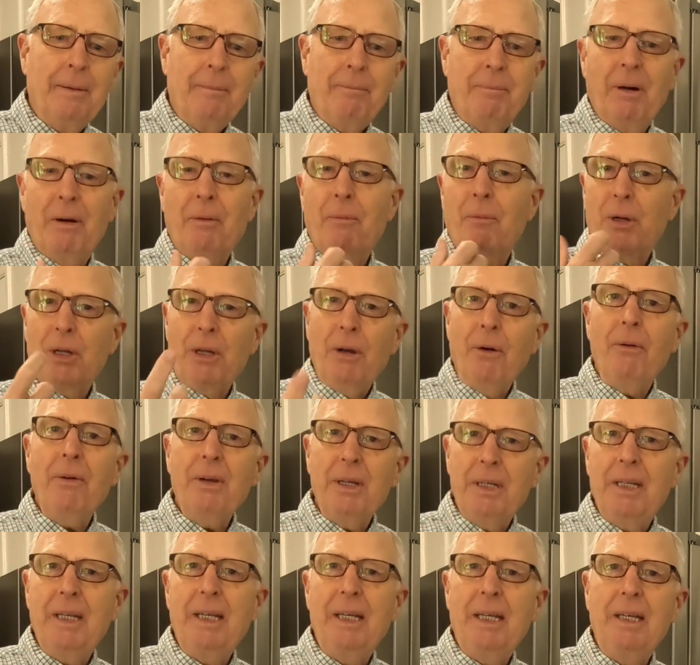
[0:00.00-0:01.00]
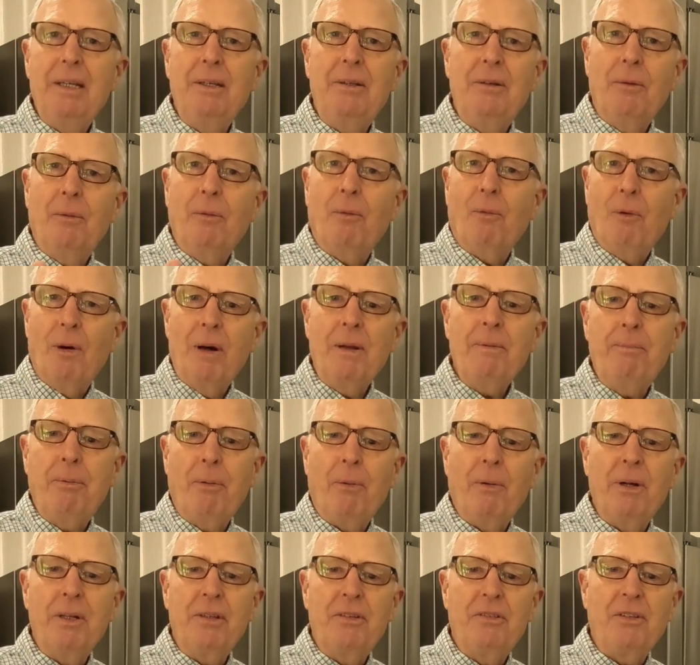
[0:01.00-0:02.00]
But we only need
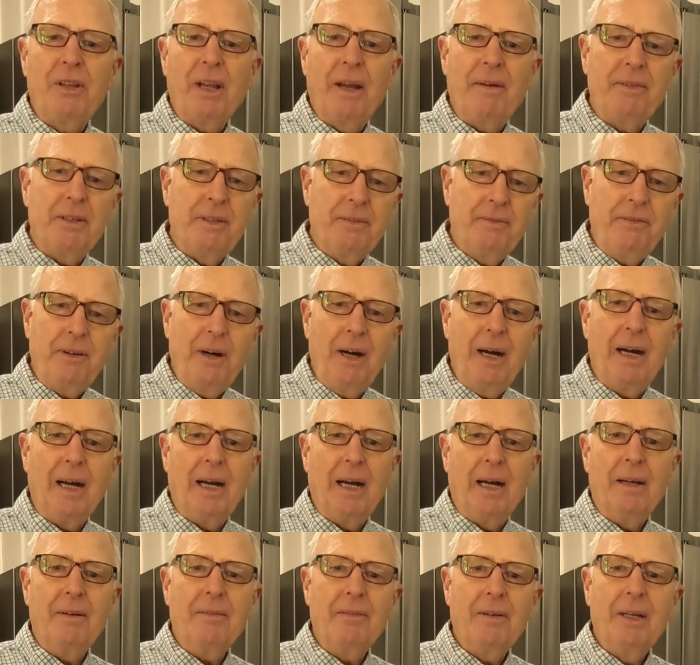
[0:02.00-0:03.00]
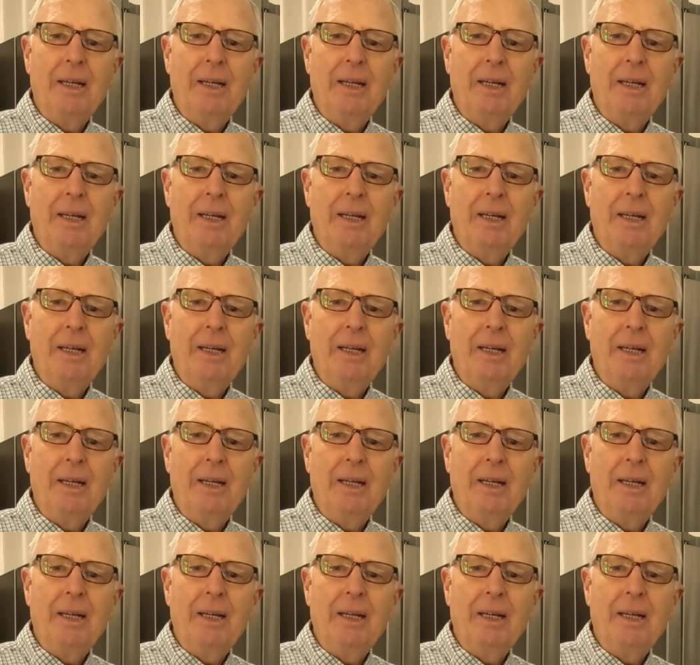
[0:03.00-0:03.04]
1.75.